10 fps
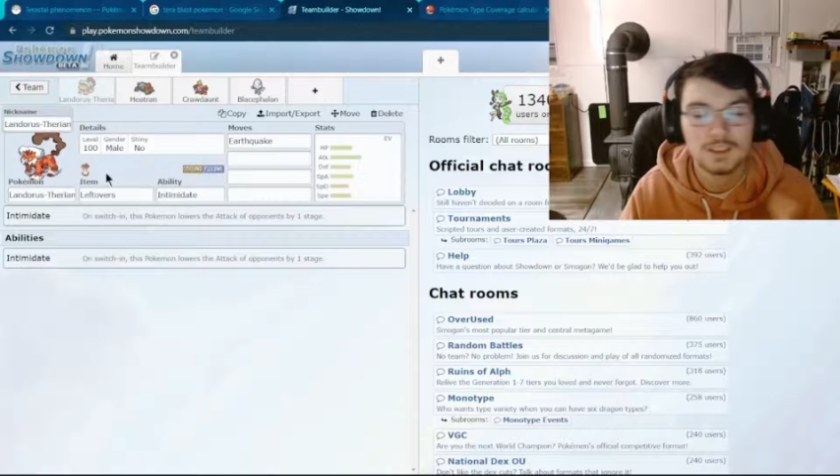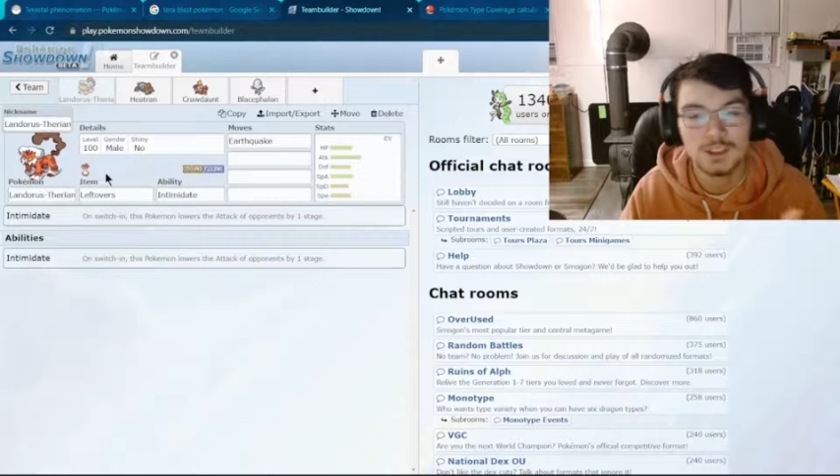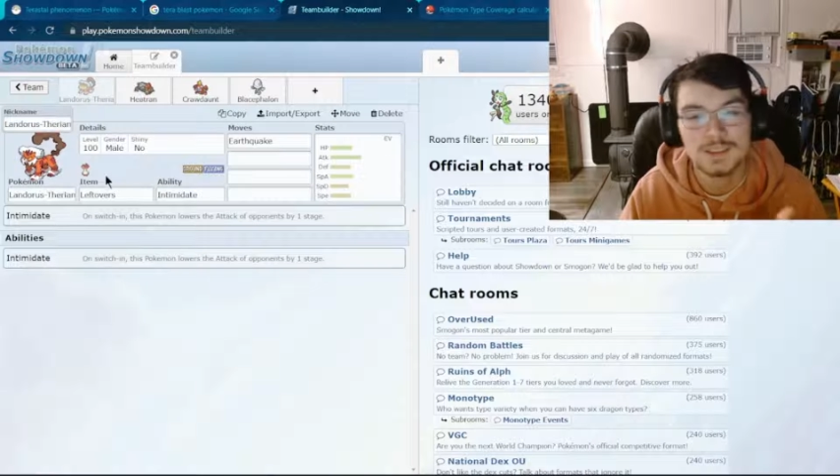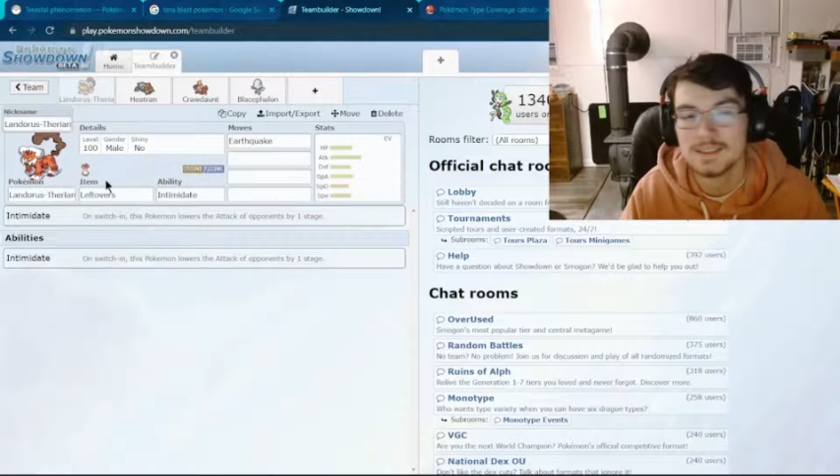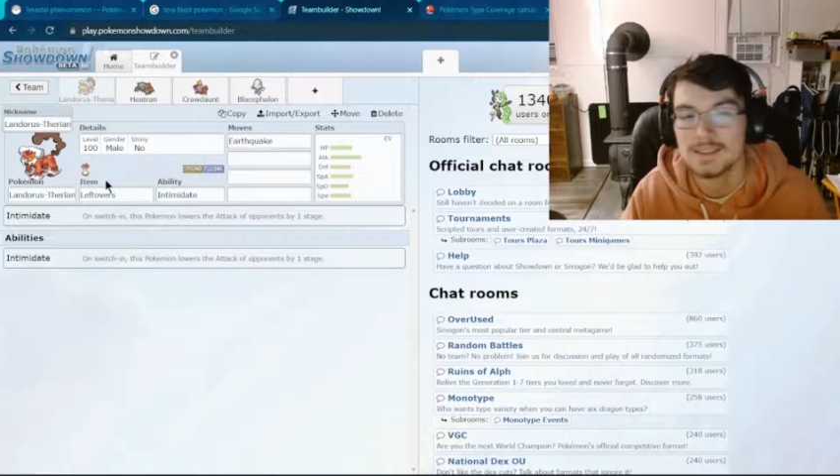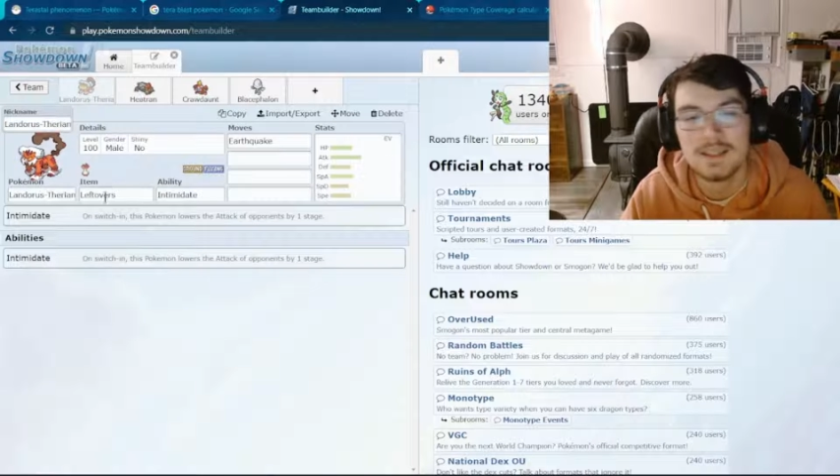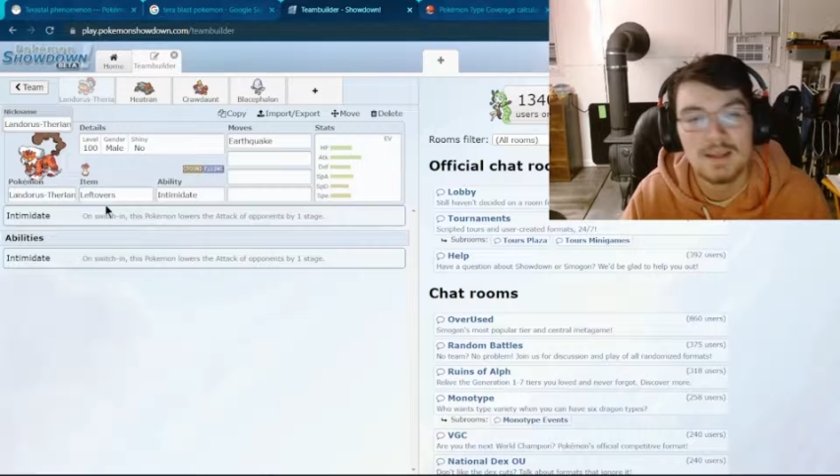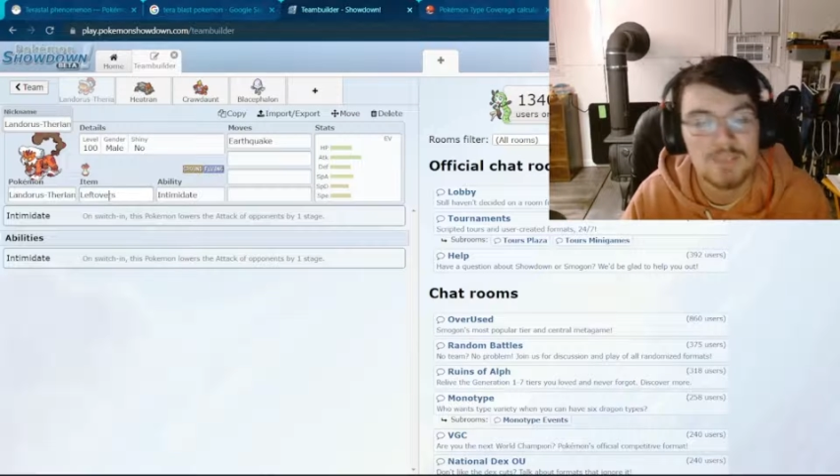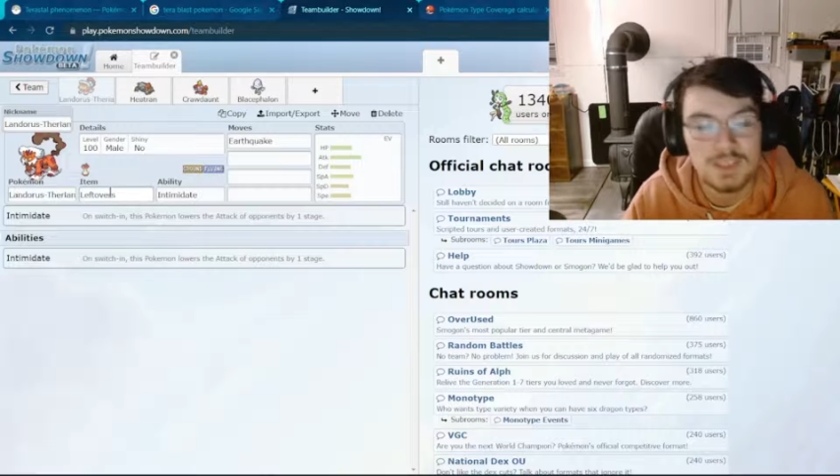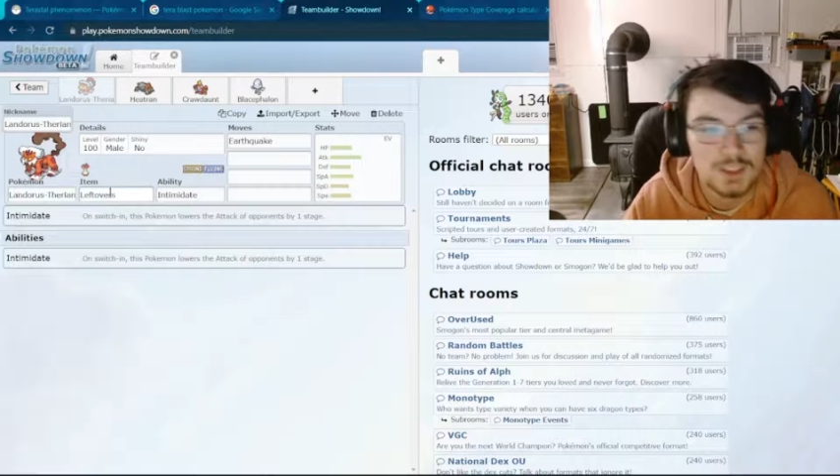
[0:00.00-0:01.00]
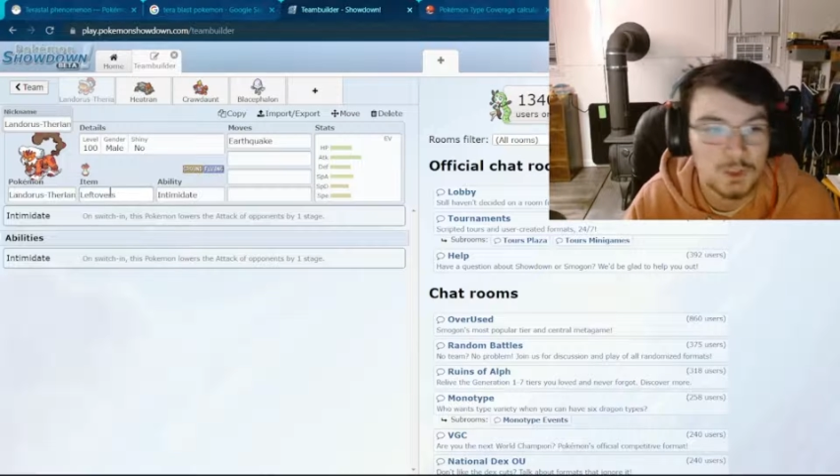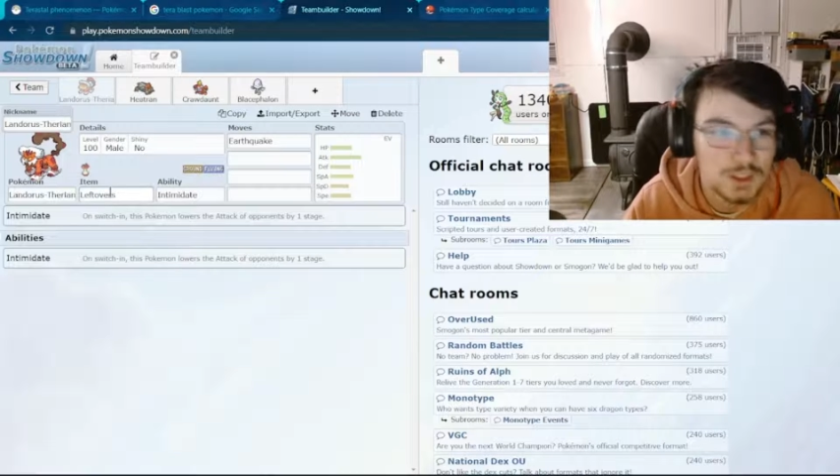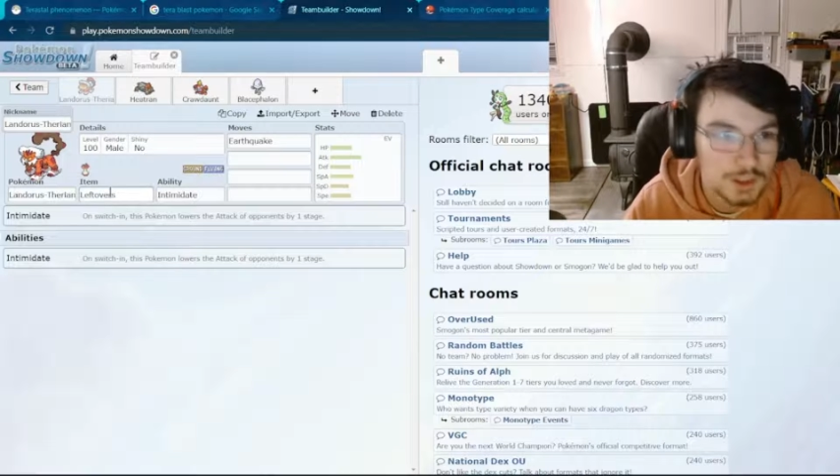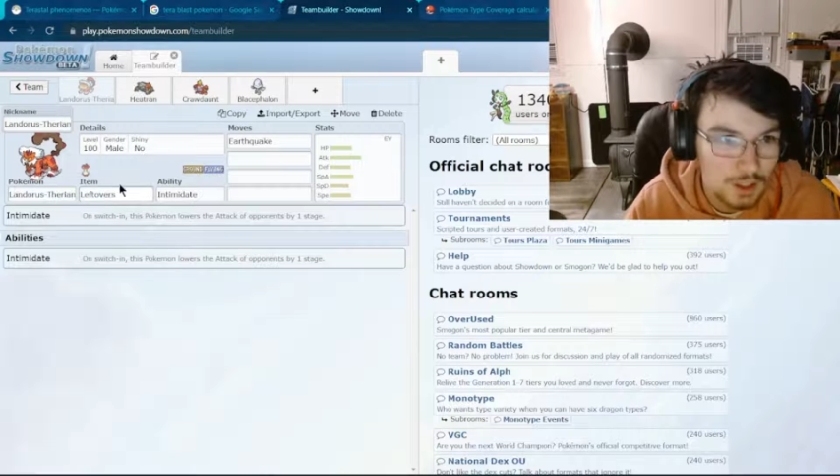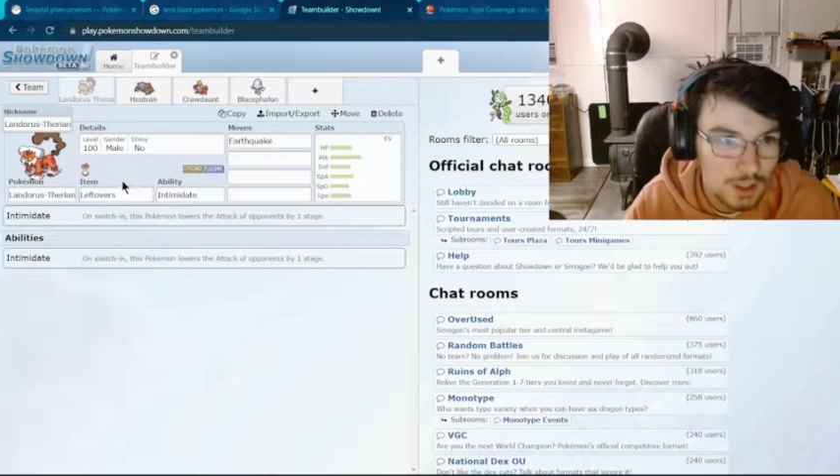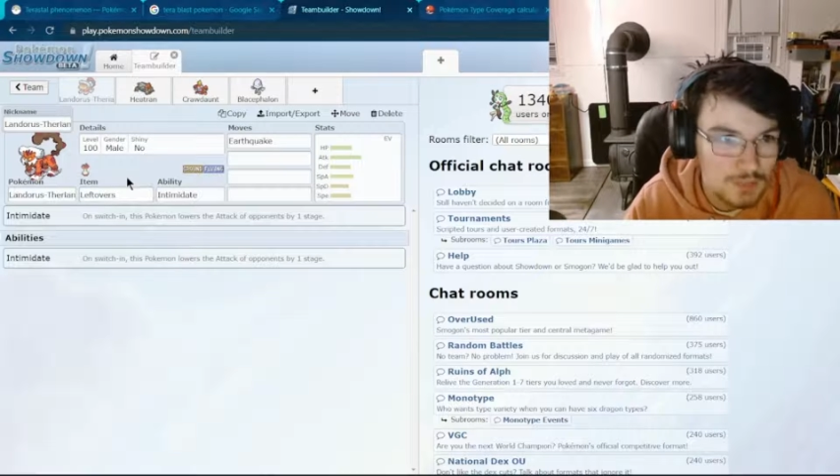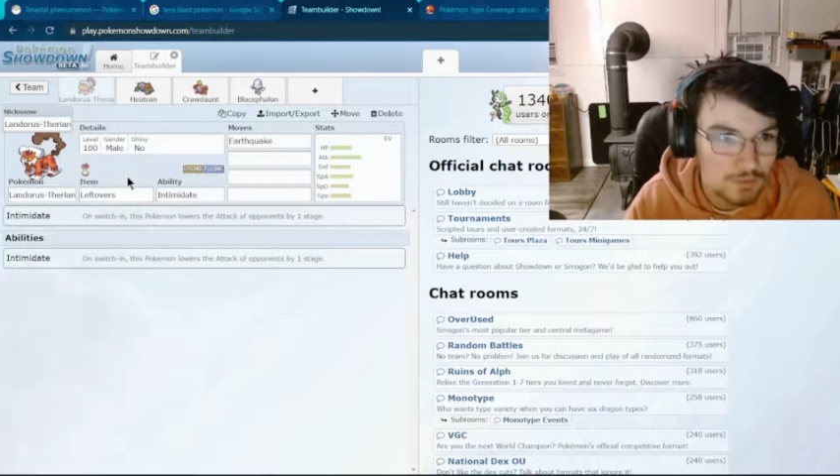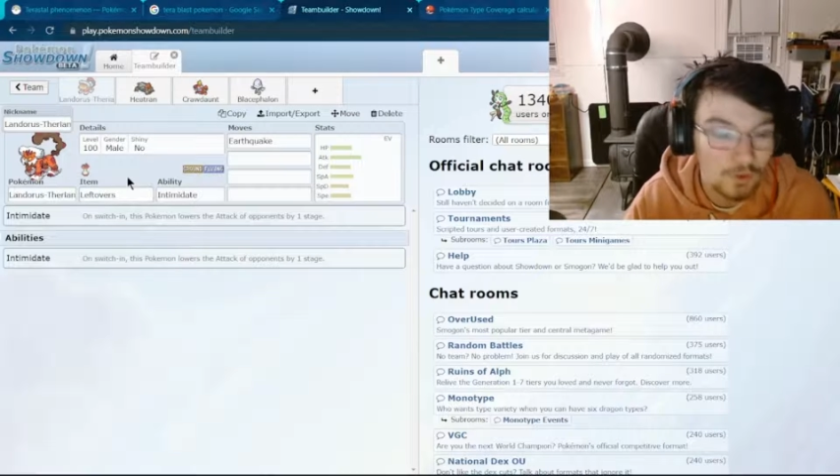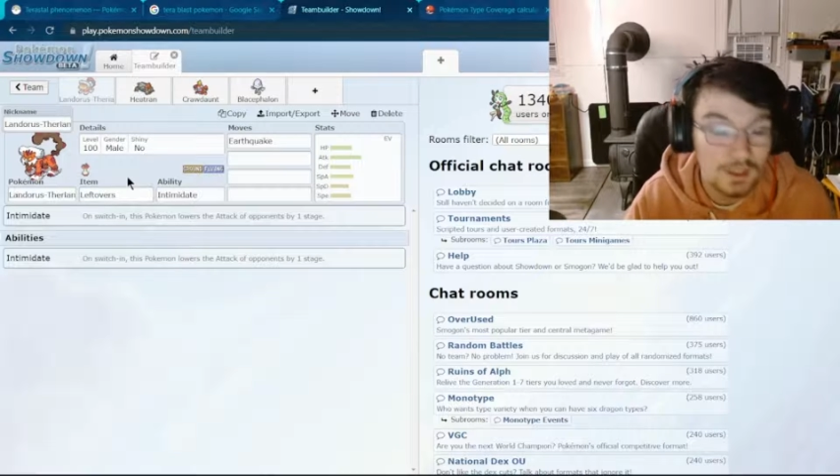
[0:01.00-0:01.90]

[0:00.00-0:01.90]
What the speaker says: just see if the situation calls for it.